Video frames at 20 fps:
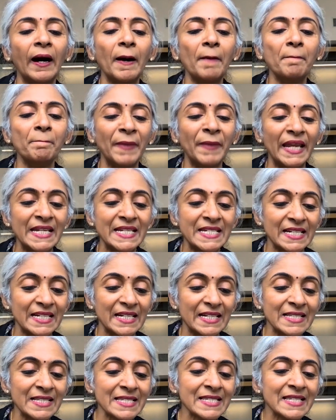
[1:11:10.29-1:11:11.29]

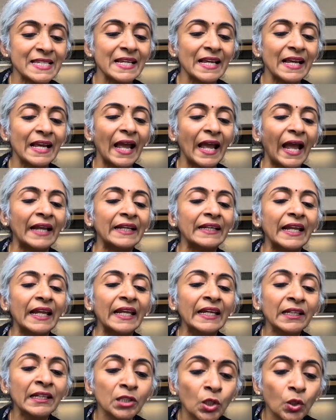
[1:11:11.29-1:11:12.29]
Maintenance, an
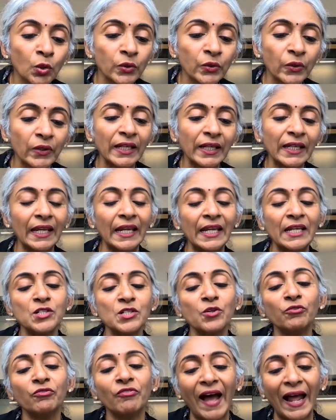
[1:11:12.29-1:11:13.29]
Inquiry
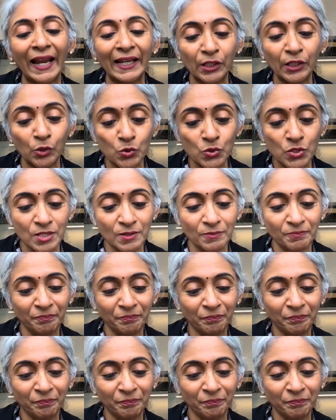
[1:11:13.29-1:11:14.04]
into Values.